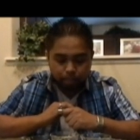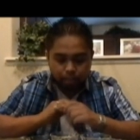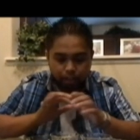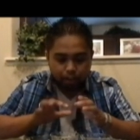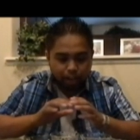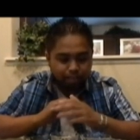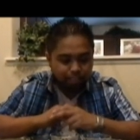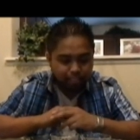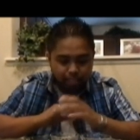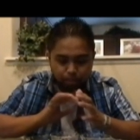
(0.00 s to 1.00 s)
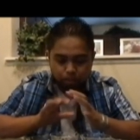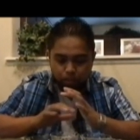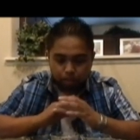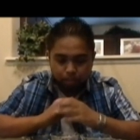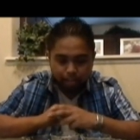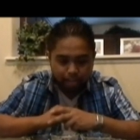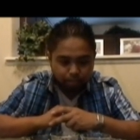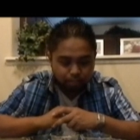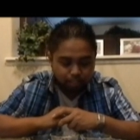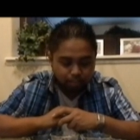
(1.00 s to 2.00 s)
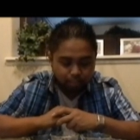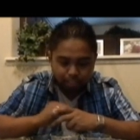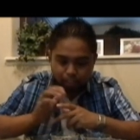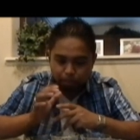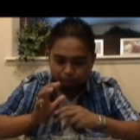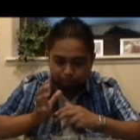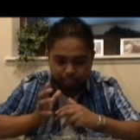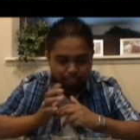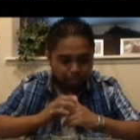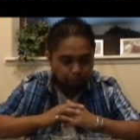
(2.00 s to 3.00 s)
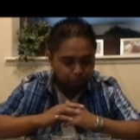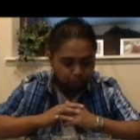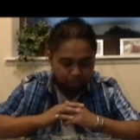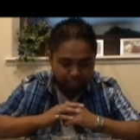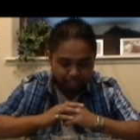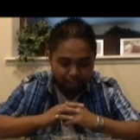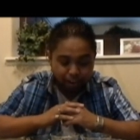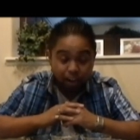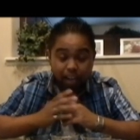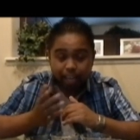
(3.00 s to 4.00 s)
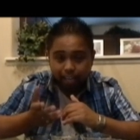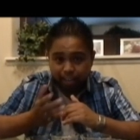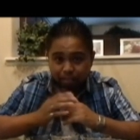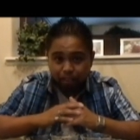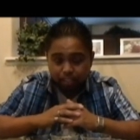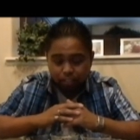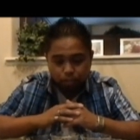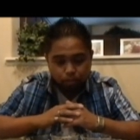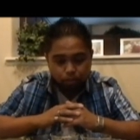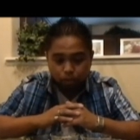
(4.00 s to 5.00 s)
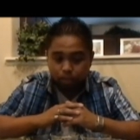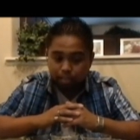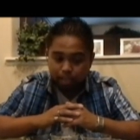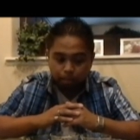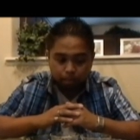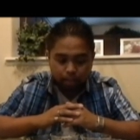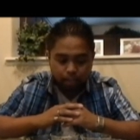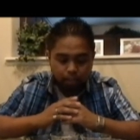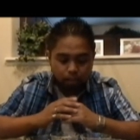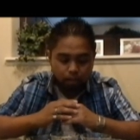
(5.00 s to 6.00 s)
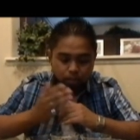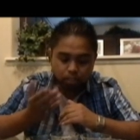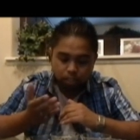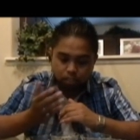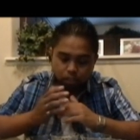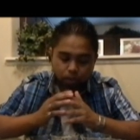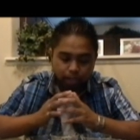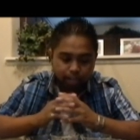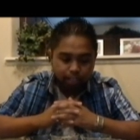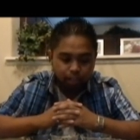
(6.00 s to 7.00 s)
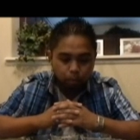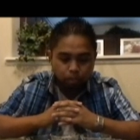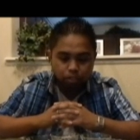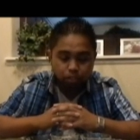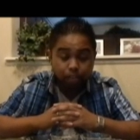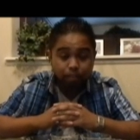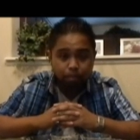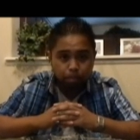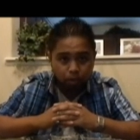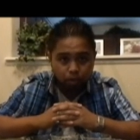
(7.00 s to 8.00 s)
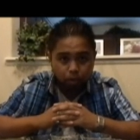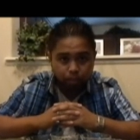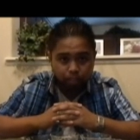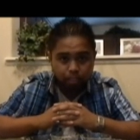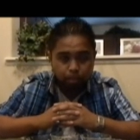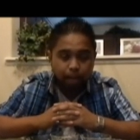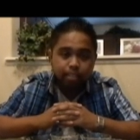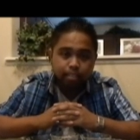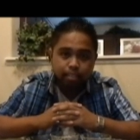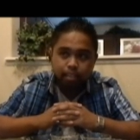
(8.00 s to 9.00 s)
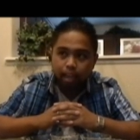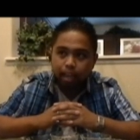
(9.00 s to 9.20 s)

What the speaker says: now I don't have these labels, so I'm going to have to kind of smell them to see which ones they are. And I advise you do the same thing. You know, it's a great idea once you get familiar with these spices,